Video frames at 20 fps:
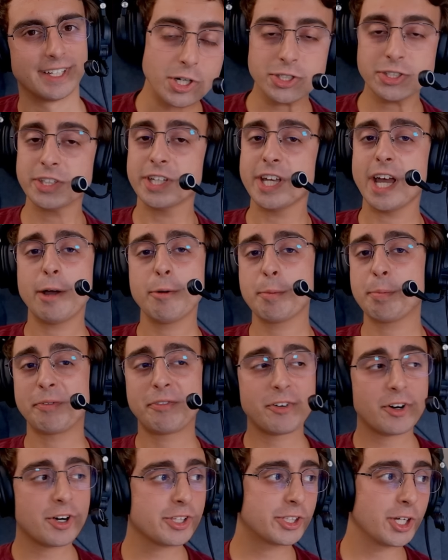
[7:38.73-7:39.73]
Personally, I would
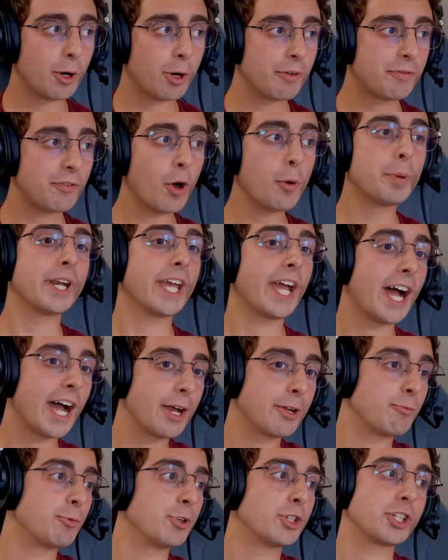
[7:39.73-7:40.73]
prefer it, though, if
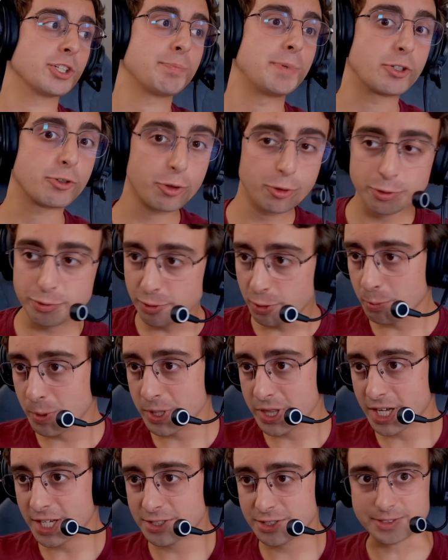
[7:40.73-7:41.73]
OpenAI would just be truthful
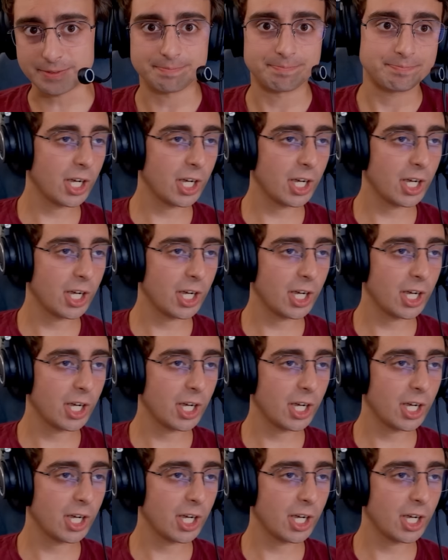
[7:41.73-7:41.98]
with us,